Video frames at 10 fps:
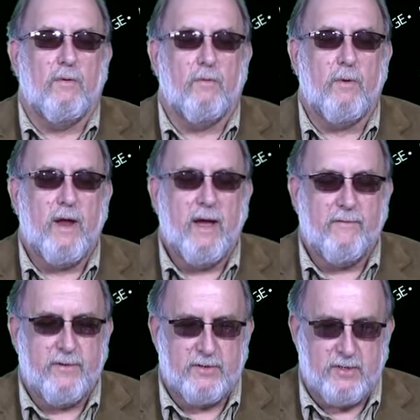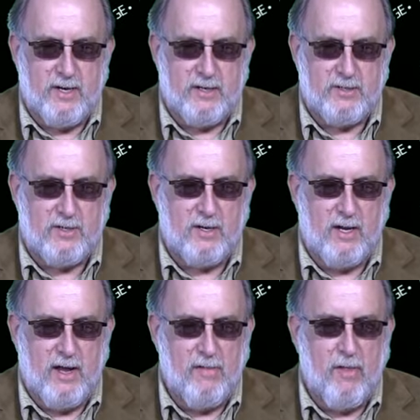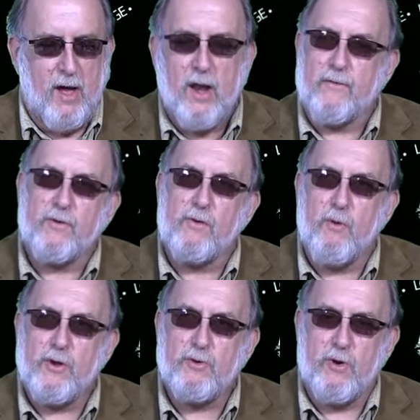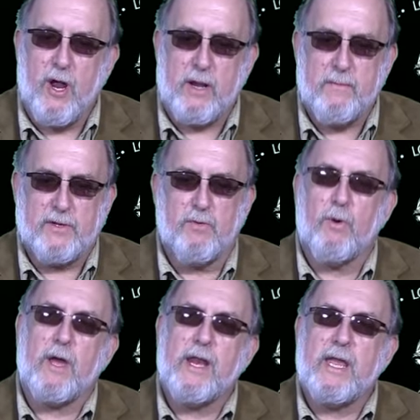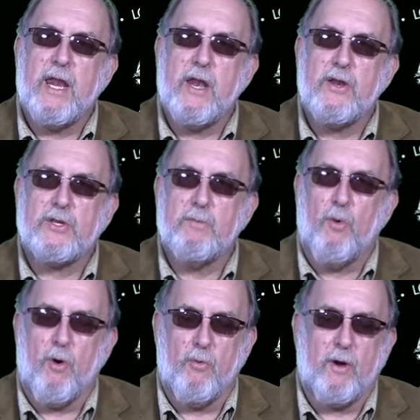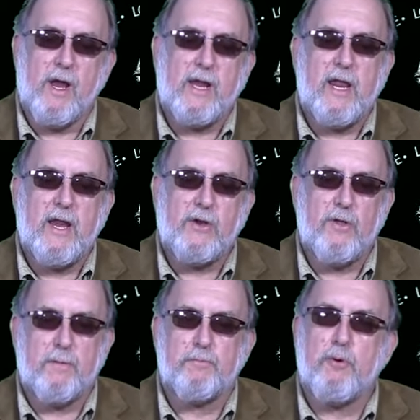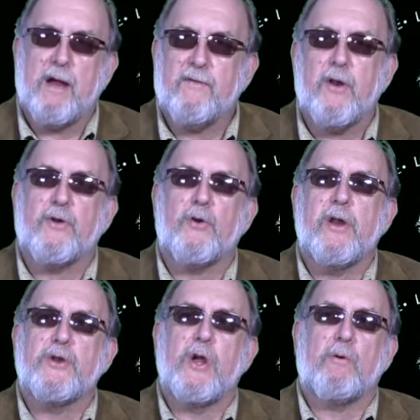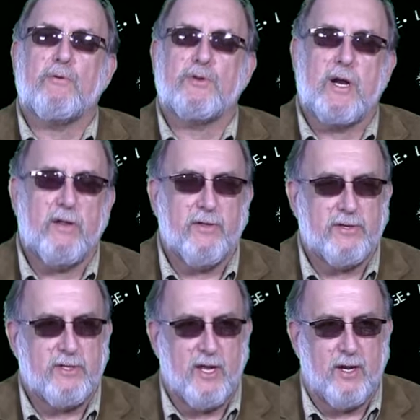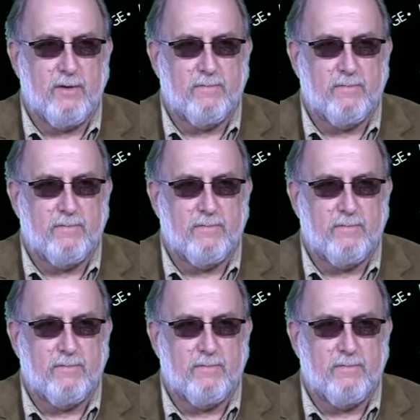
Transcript: We have discussed a lot of congressional documents. We're going to get into some more. We're going to get into the private attorney general side of this thing.